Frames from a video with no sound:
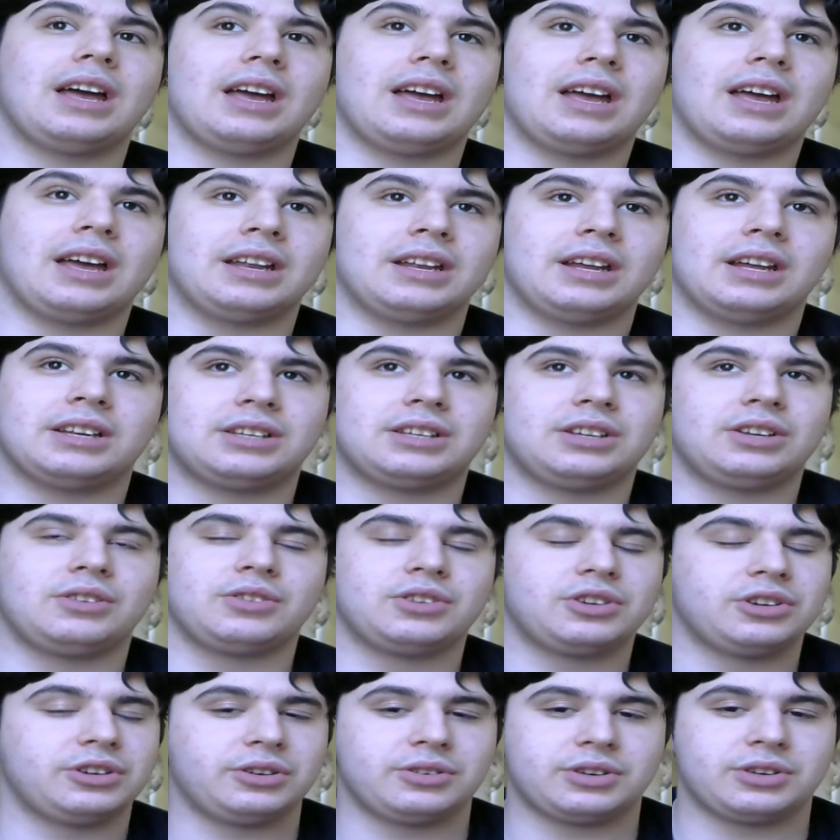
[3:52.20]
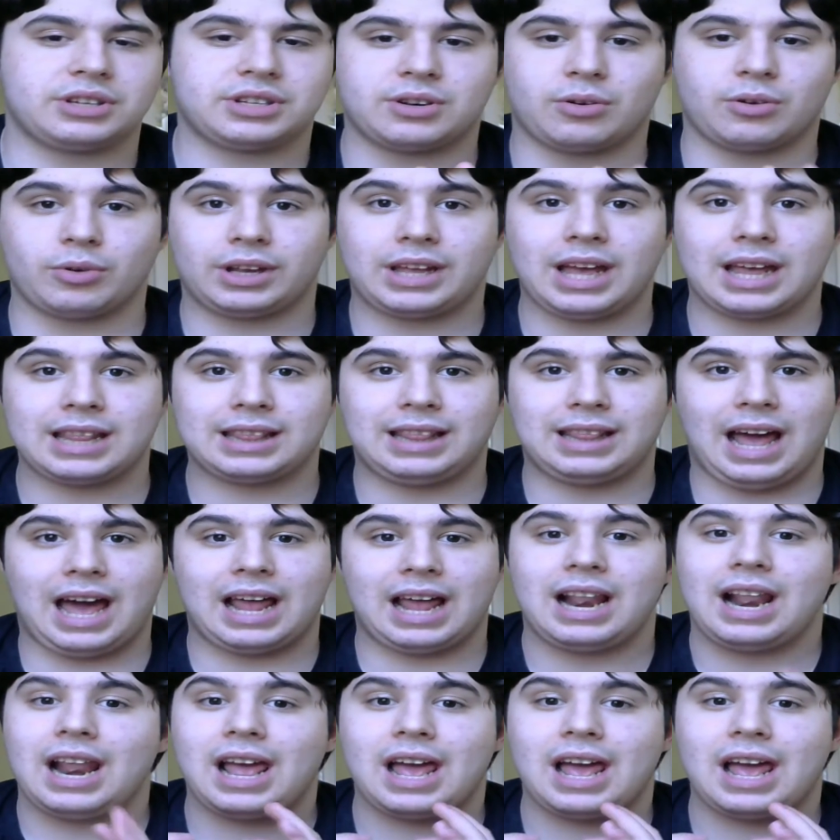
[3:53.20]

You just don't get that.